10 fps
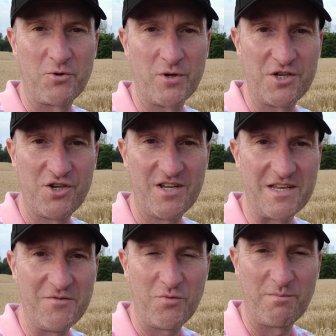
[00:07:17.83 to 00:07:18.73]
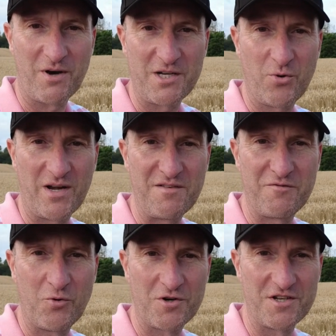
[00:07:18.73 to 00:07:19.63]
to achieve with my
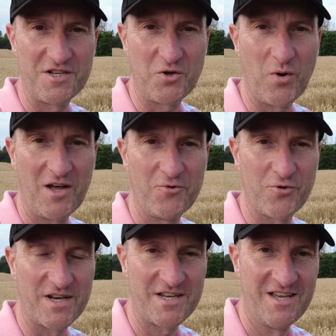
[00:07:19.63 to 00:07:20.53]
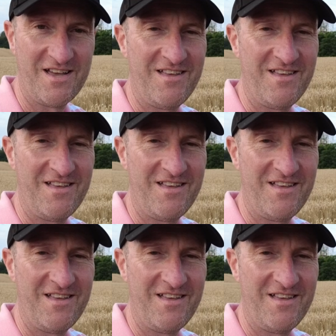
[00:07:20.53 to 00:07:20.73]
24-200.